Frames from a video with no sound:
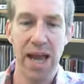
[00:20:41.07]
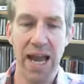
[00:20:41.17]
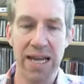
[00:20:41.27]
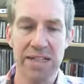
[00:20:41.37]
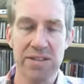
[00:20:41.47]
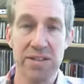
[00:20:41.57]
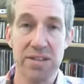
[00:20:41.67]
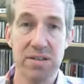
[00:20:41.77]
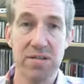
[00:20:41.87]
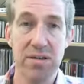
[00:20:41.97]
And
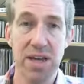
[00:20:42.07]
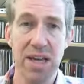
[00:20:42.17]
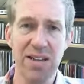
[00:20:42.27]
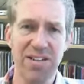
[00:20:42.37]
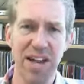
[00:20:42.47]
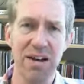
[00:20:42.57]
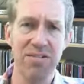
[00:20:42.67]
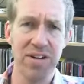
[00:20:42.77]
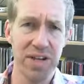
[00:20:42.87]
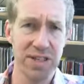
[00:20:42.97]
it
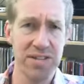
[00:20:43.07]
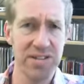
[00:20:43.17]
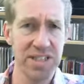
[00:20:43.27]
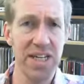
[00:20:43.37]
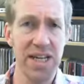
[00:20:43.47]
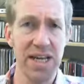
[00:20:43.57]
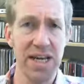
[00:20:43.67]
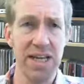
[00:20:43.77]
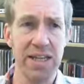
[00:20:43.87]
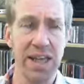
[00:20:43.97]
sounds a little silly
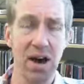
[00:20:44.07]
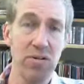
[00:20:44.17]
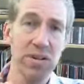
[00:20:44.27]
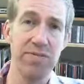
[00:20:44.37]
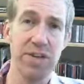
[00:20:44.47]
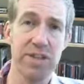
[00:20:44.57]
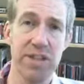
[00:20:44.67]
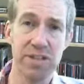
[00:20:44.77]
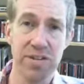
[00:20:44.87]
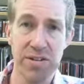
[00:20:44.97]
in the older
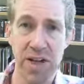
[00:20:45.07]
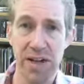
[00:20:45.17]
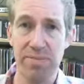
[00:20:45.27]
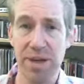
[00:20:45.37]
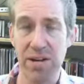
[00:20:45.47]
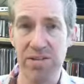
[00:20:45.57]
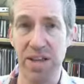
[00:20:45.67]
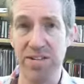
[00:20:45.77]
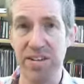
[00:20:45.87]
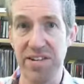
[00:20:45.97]
versions, that because
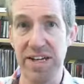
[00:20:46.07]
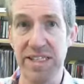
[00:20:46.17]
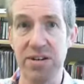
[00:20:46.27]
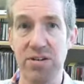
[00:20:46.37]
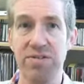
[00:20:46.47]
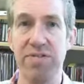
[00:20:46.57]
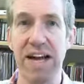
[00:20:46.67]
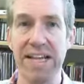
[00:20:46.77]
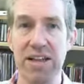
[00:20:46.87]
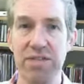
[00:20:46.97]
there's this idea of
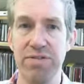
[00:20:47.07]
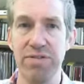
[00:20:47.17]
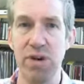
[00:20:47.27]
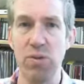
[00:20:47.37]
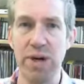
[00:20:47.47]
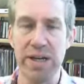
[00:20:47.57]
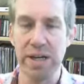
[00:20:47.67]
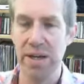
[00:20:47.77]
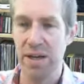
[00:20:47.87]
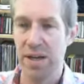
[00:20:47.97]
vital fluid
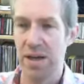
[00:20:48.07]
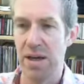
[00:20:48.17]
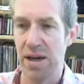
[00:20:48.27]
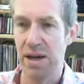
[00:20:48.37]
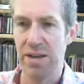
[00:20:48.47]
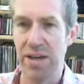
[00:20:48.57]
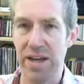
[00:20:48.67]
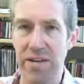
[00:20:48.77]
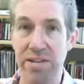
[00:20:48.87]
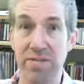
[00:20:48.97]

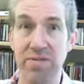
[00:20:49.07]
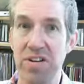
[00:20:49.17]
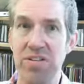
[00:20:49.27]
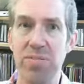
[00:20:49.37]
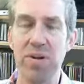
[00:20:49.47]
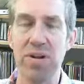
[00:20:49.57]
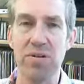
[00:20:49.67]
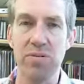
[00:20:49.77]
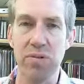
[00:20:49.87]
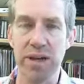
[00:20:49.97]
that is invisible
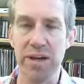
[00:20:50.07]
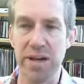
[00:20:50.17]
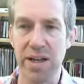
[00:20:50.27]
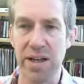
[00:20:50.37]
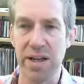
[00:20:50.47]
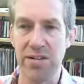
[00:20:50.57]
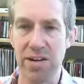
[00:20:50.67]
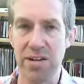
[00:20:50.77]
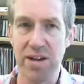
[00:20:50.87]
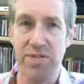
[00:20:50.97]
and weird. And he
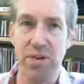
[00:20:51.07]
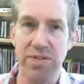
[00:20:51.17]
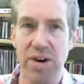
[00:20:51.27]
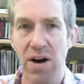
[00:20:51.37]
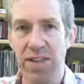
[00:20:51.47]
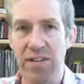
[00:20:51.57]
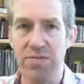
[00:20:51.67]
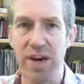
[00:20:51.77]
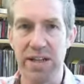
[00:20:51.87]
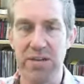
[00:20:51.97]
says, if we've got this
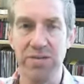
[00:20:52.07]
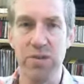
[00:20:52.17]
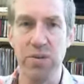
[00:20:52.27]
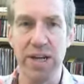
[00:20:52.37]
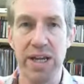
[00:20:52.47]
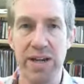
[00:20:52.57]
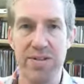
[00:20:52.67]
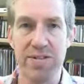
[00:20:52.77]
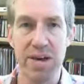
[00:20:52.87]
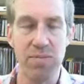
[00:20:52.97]
vital fluid in
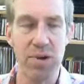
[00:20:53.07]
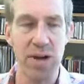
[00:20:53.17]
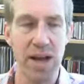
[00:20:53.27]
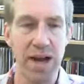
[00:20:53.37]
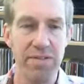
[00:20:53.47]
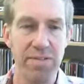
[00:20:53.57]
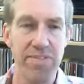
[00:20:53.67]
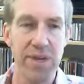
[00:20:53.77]
us, then we're alive.